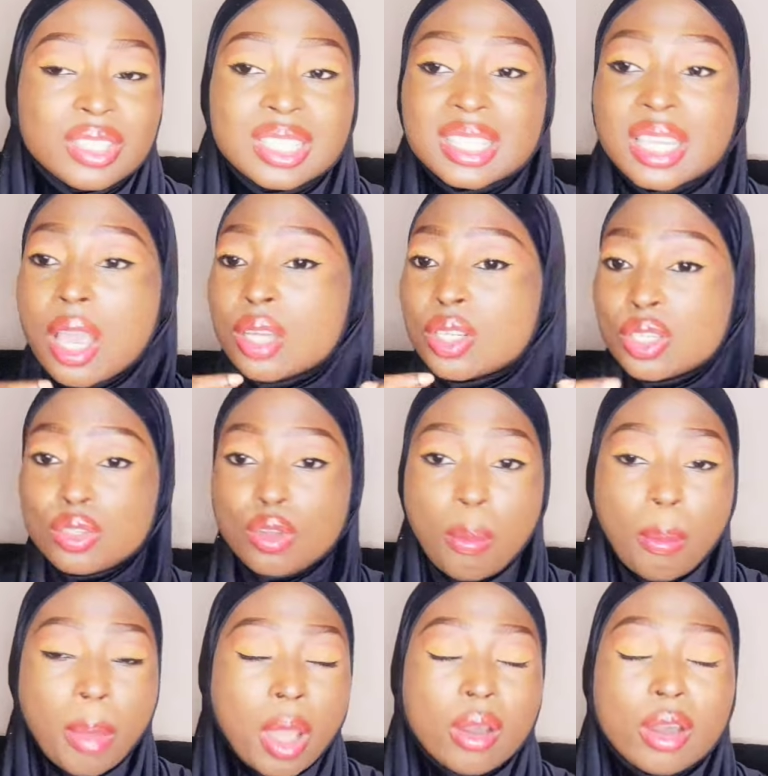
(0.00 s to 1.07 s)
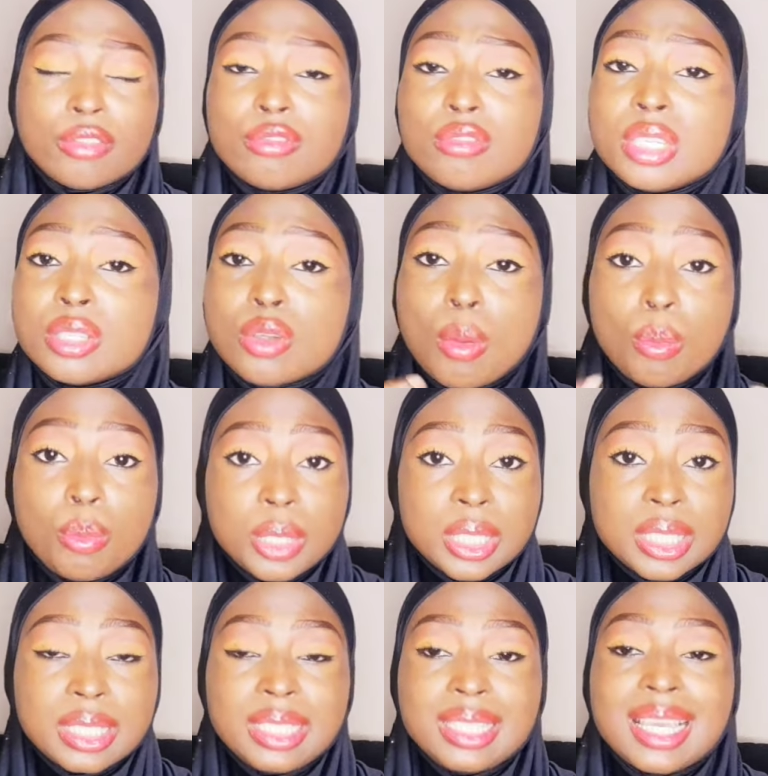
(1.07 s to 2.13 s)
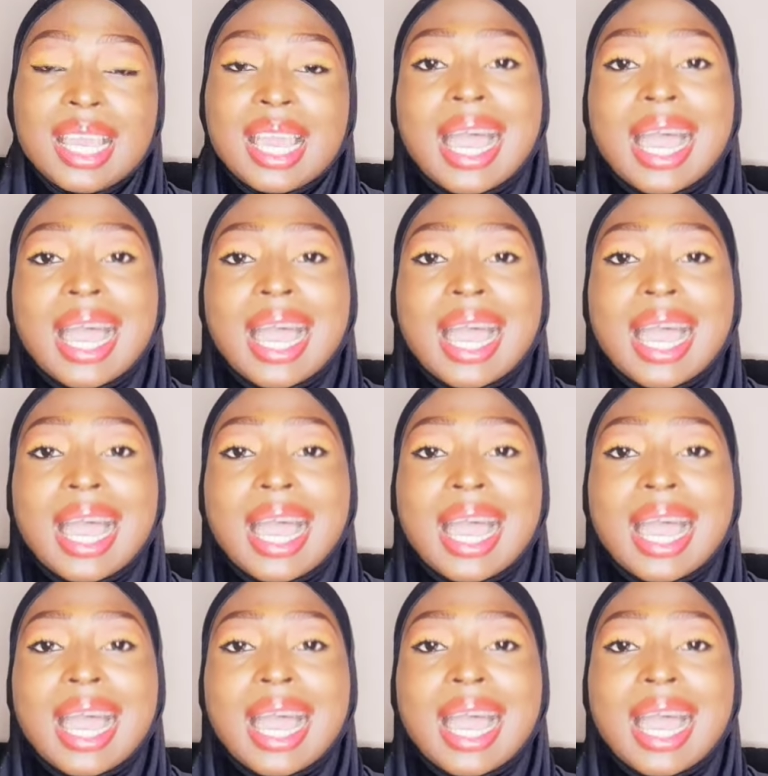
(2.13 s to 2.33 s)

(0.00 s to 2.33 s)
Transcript: The sillage is not powerful. It's not beastly.